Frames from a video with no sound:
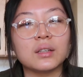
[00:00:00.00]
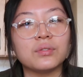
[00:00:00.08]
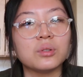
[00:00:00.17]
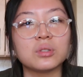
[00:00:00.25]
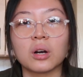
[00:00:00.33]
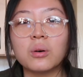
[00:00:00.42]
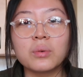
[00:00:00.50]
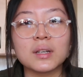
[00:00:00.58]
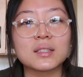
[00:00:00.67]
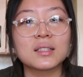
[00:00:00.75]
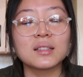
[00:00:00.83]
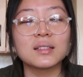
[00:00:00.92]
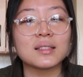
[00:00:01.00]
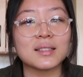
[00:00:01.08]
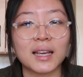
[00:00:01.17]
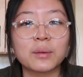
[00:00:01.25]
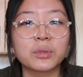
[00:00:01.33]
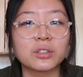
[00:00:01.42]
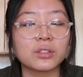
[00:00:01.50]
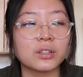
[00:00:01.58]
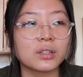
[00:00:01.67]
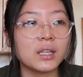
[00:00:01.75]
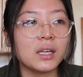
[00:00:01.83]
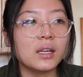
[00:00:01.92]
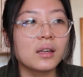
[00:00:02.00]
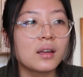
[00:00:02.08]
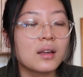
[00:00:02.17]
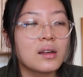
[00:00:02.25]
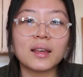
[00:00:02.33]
If you don't, it's still a damn good cookie.